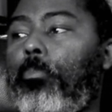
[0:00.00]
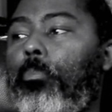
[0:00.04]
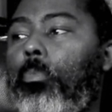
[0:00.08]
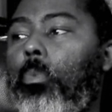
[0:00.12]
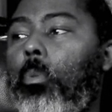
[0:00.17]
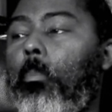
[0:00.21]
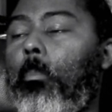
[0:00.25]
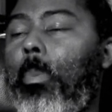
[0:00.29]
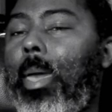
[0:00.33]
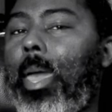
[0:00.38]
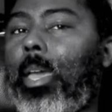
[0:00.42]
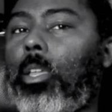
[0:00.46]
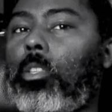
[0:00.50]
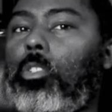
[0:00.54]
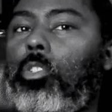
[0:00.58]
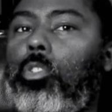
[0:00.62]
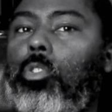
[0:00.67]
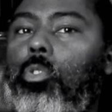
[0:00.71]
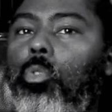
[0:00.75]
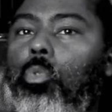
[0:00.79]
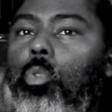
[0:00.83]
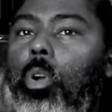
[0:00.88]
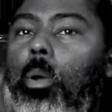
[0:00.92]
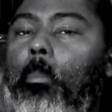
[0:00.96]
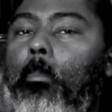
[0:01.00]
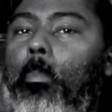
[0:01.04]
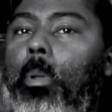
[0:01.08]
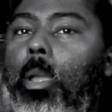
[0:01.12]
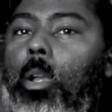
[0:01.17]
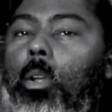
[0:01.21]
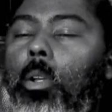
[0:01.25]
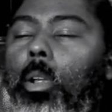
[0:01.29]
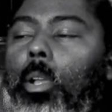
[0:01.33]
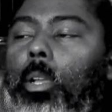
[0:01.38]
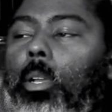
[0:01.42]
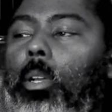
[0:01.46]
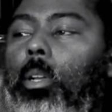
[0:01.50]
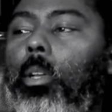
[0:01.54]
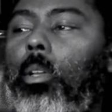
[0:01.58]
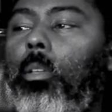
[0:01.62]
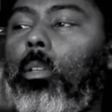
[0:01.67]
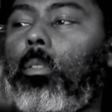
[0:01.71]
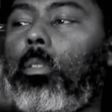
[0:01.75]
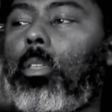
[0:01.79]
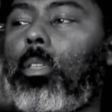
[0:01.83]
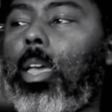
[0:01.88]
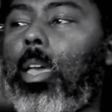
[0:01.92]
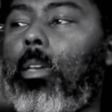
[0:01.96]
back to America,
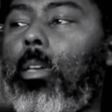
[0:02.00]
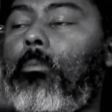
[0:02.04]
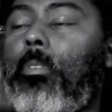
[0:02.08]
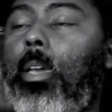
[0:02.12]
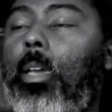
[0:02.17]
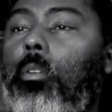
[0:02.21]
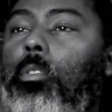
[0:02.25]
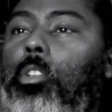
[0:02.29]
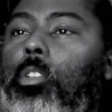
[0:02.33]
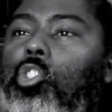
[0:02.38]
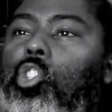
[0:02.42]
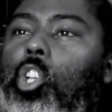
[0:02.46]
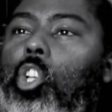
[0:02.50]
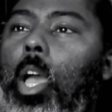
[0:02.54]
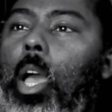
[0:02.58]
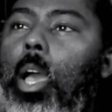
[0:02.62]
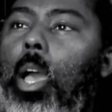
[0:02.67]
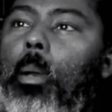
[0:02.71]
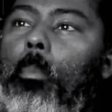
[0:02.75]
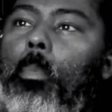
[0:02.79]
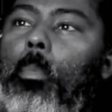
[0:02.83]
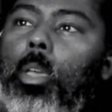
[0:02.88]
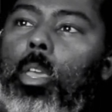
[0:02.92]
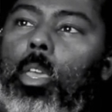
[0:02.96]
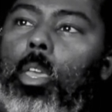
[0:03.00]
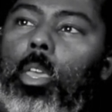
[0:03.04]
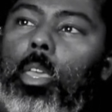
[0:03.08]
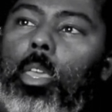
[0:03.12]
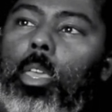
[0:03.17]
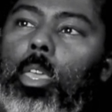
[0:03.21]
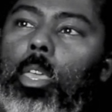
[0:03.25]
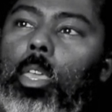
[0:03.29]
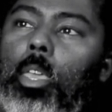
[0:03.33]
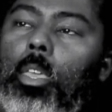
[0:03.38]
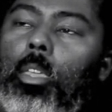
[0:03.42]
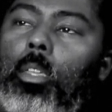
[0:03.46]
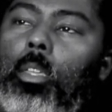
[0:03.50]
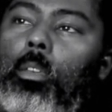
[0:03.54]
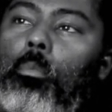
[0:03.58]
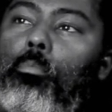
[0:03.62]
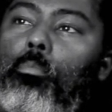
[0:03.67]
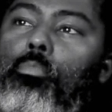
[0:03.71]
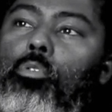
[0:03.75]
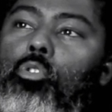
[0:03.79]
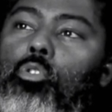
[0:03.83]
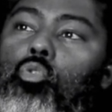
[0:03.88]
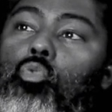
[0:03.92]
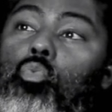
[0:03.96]
I found a job in
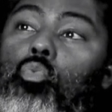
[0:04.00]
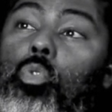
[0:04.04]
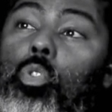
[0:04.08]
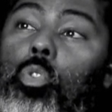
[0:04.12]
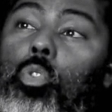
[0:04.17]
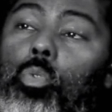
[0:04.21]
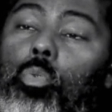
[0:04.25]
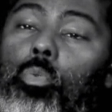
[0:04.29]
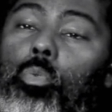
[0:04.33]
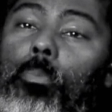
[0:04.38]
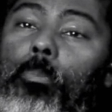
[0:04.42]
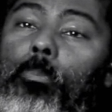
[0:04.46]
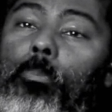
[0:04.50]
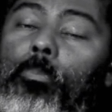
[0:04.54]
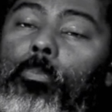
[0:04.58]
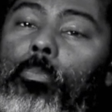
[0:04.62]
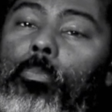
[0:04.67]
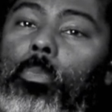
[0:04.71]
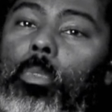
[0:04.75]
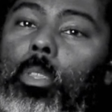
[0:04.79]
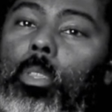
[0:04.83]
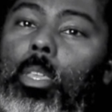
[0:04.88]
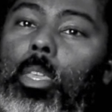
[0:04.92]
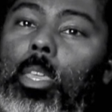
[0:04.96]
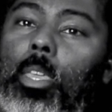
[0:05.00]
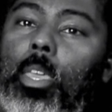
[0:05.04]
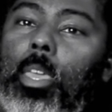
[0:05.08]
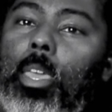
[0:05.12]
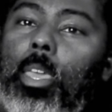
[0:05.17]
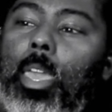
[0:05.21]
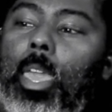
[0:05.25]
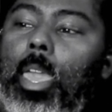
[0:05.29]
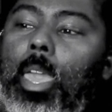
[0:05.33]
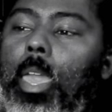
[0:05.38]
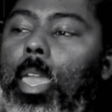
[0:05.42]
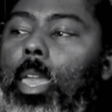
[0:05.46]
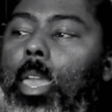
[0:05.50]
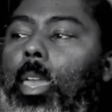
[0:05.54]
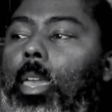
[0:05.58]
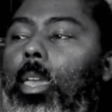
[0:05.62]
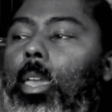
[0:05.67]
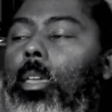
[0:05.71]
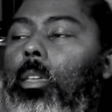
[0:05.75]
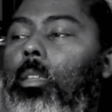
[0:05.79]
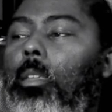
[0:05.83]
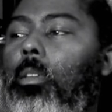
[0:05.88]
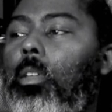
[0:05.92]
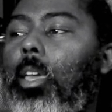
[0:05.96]
Peru.
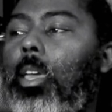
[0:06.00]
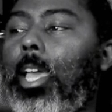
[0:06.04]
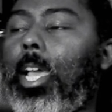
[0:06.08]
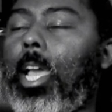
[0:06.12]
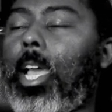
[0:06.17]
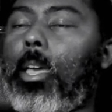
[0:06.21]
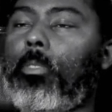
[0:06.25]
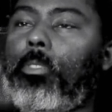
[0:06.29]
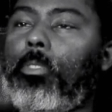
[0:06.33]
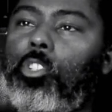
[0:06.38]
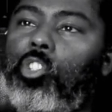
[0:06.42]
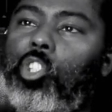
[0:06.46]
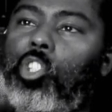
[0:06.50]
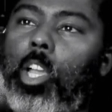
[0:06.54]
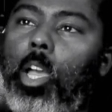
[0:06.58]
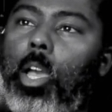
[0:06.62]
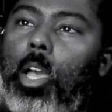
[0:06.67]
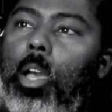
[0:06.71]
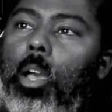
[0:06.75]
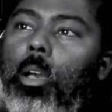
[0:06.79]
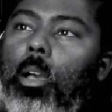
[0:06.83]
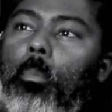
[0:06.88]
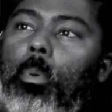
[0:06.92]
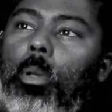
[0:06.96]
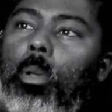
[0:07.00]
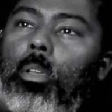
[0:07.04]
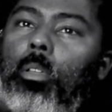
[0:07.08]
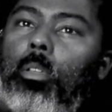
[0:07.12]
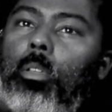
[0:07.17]
And I got the job,